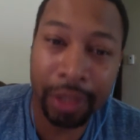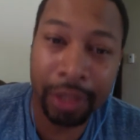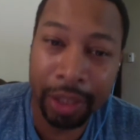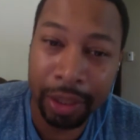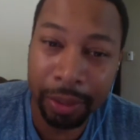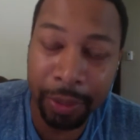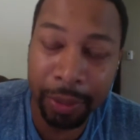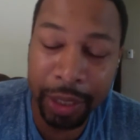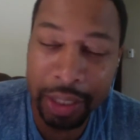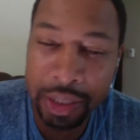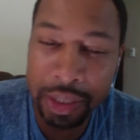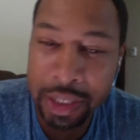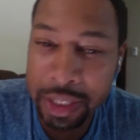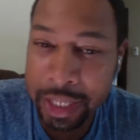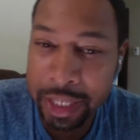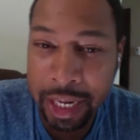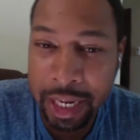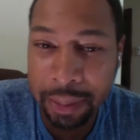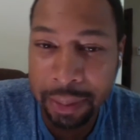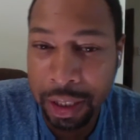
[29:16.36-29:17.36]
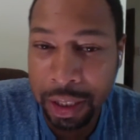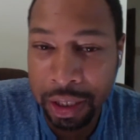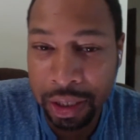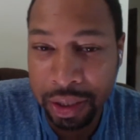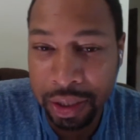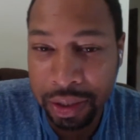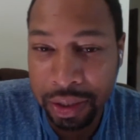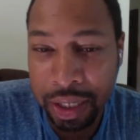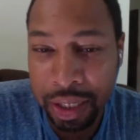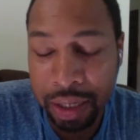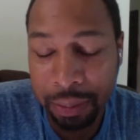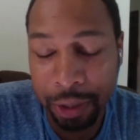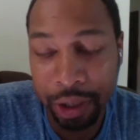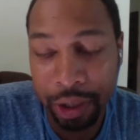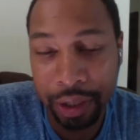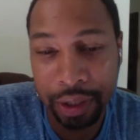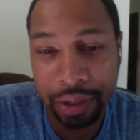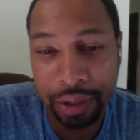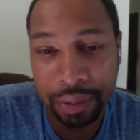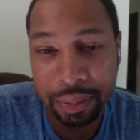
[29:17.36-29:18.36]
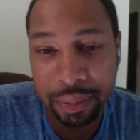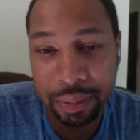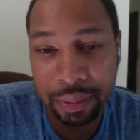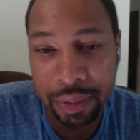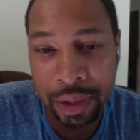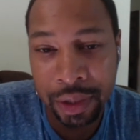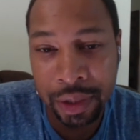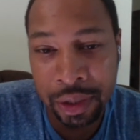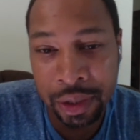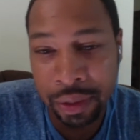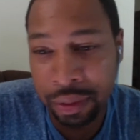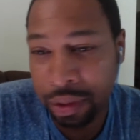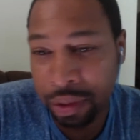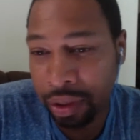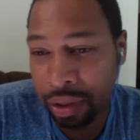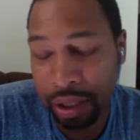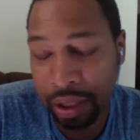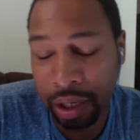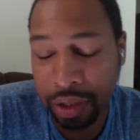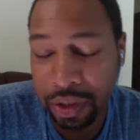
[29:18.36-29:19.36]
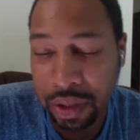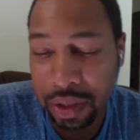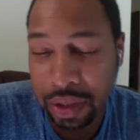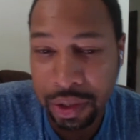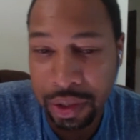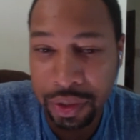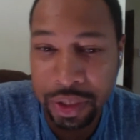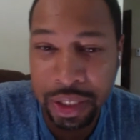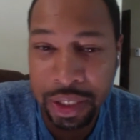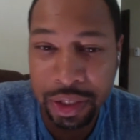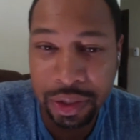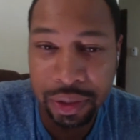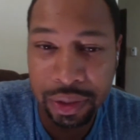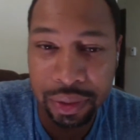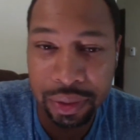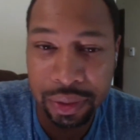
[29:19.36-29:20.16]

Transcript: because right. they're gambling in the stock market. So you can right. also lose that too.